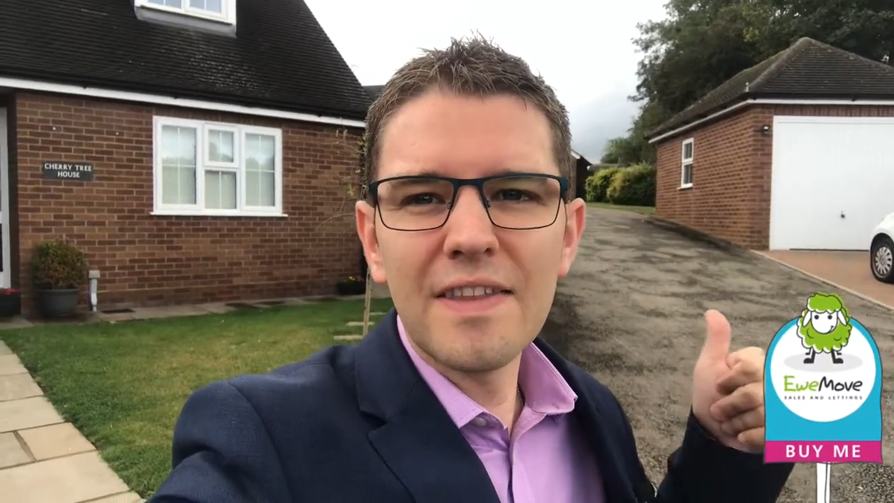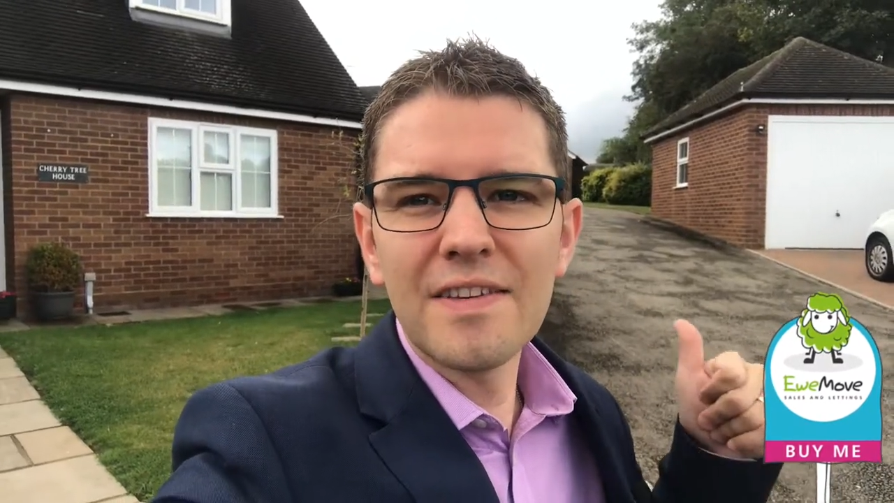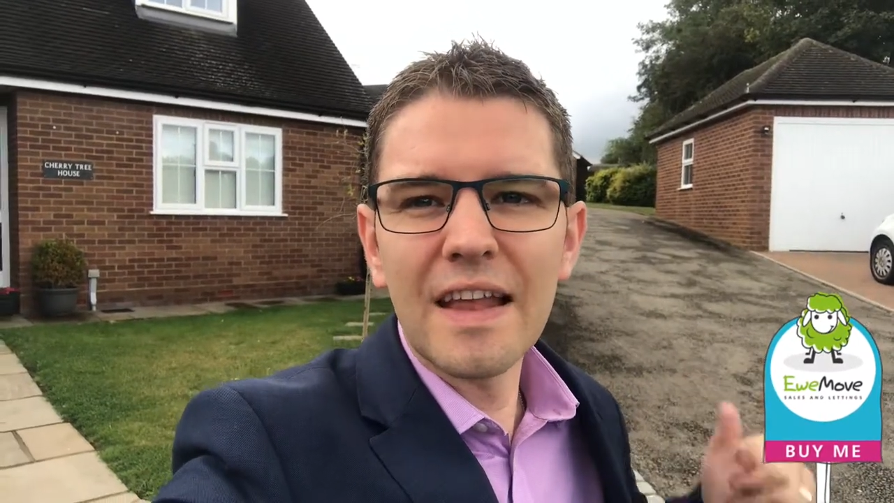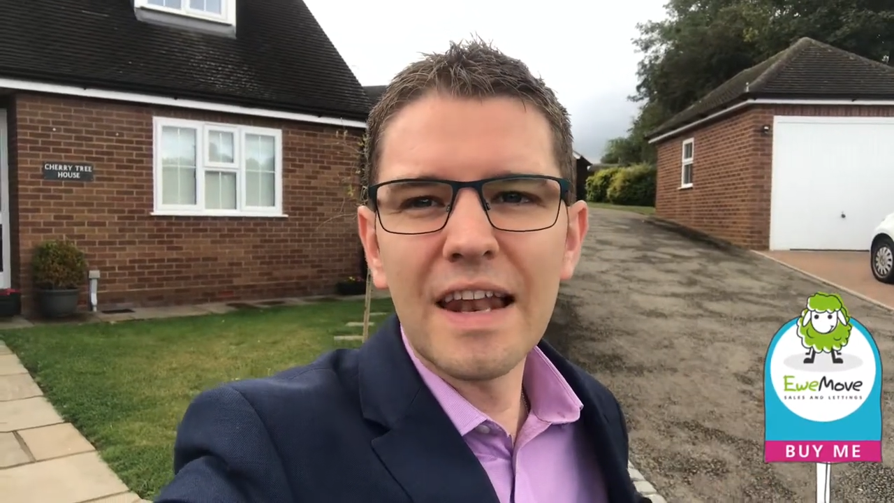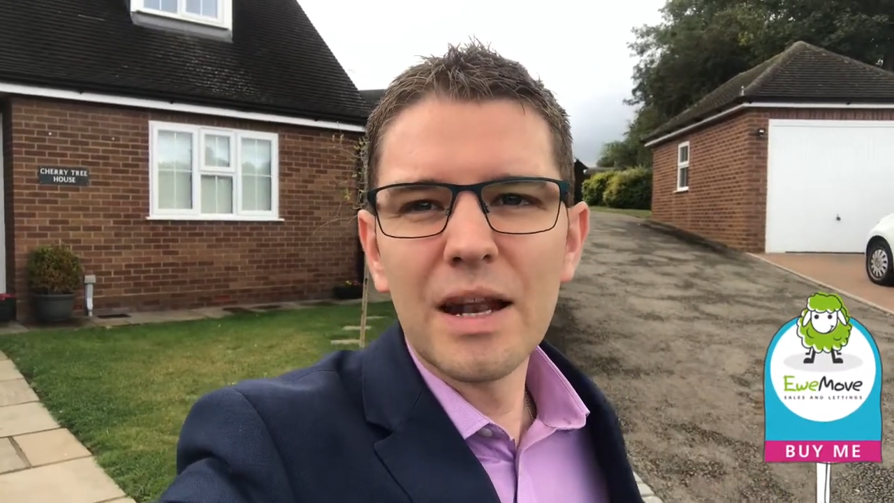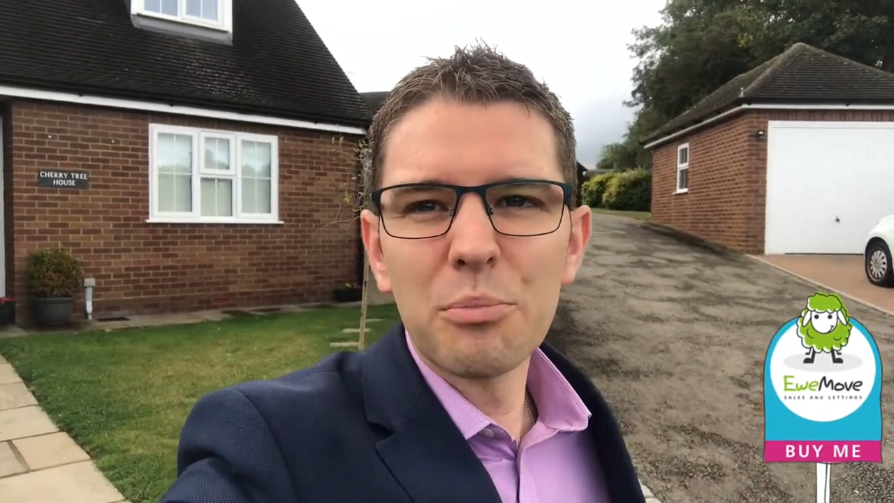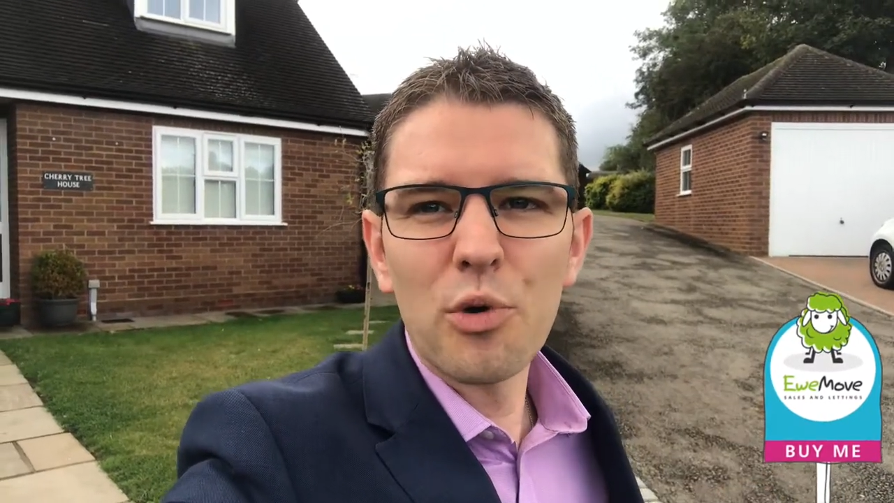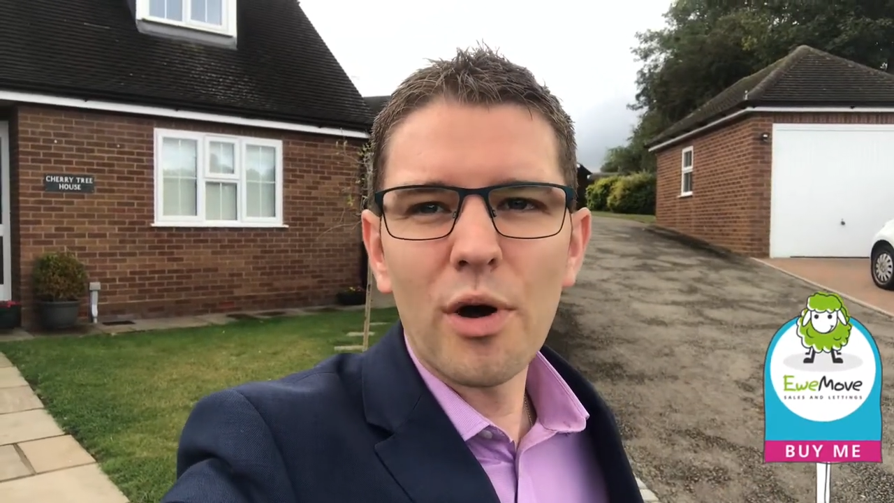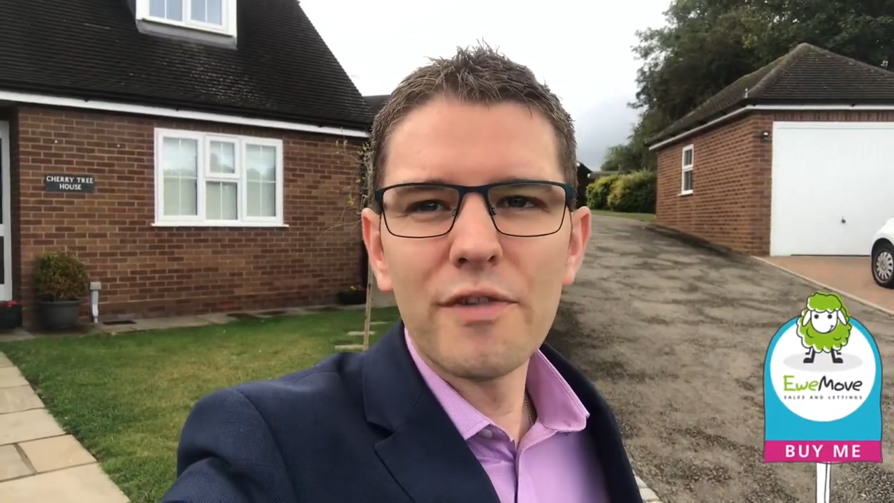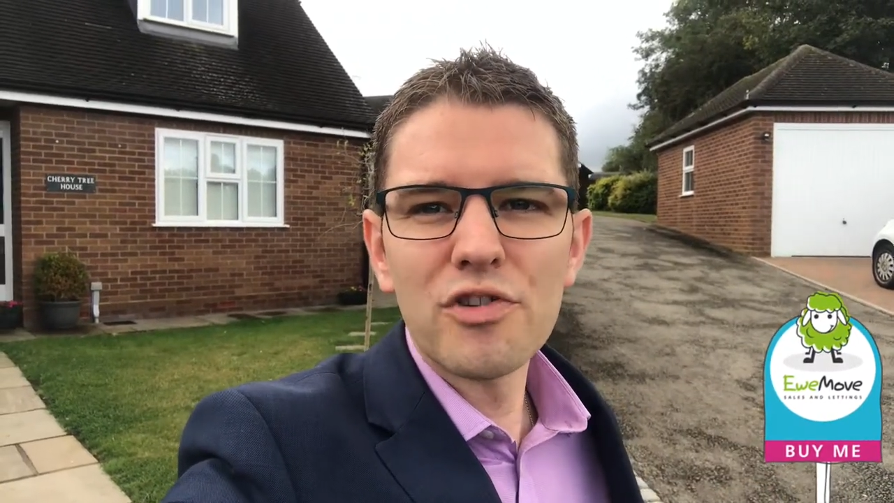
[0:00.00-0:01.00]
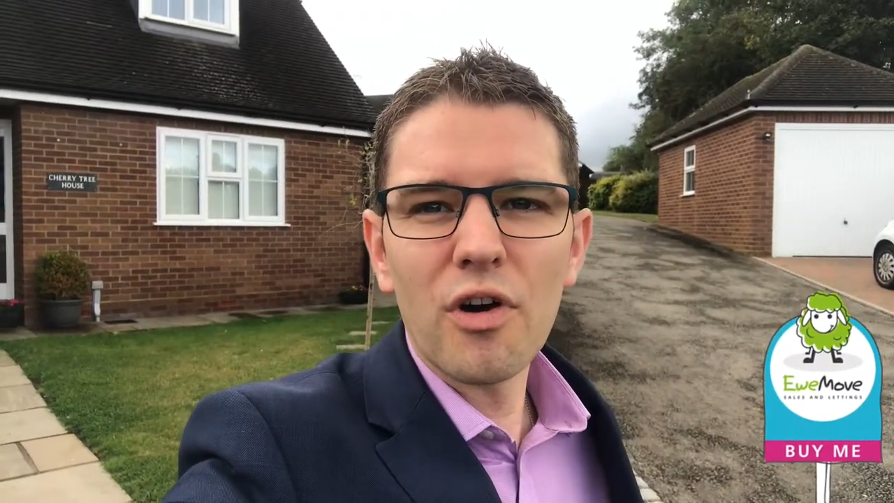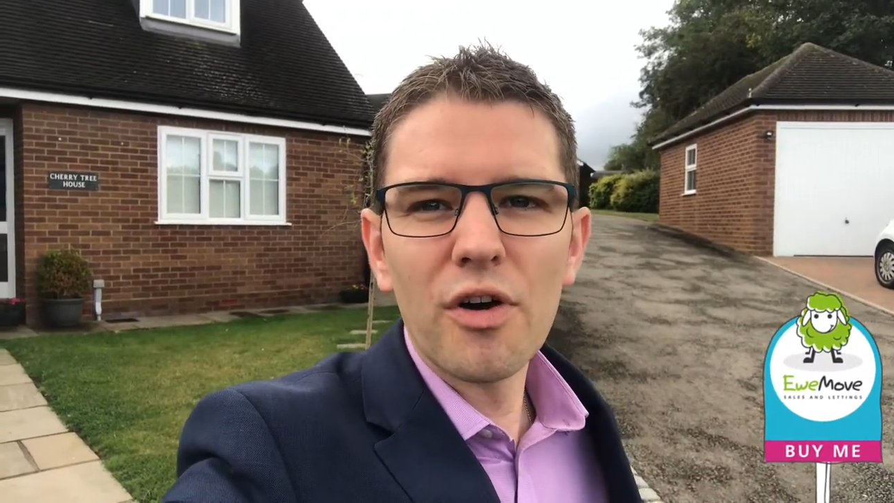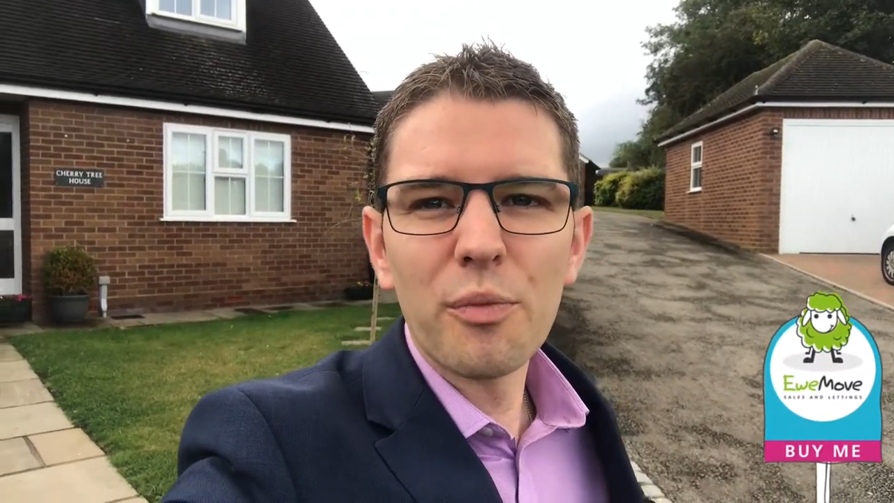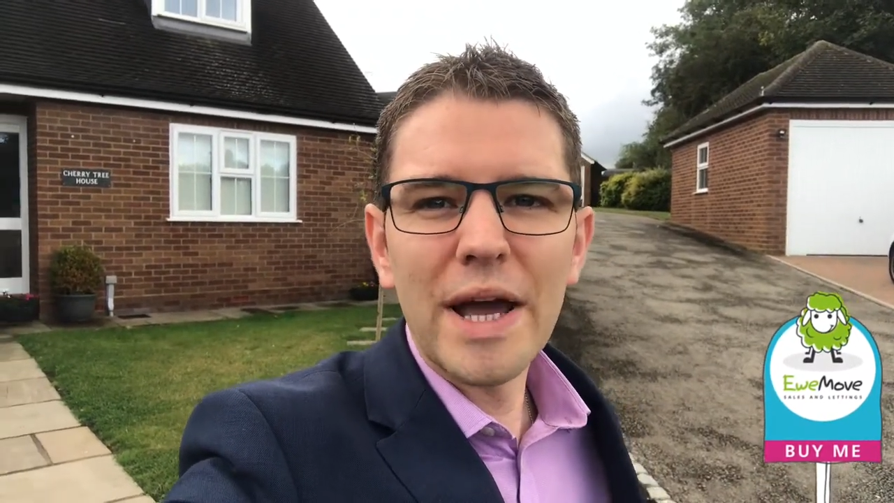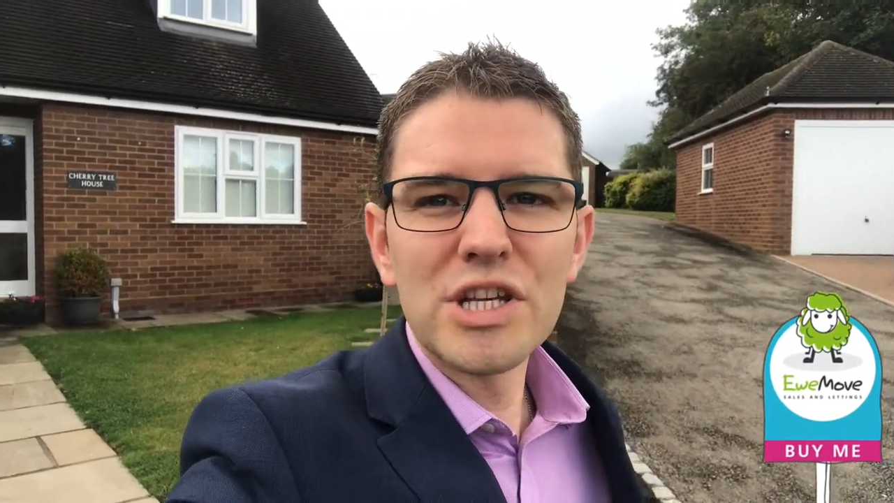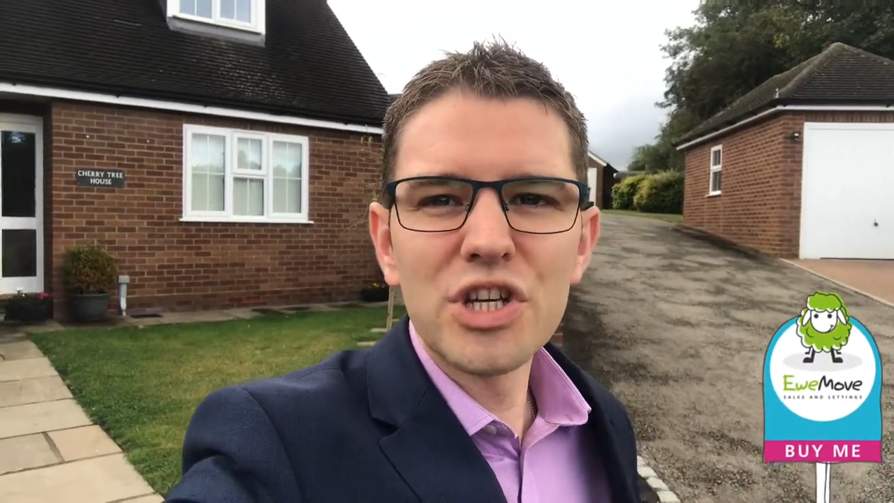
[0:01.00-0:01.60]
in this little private driveway,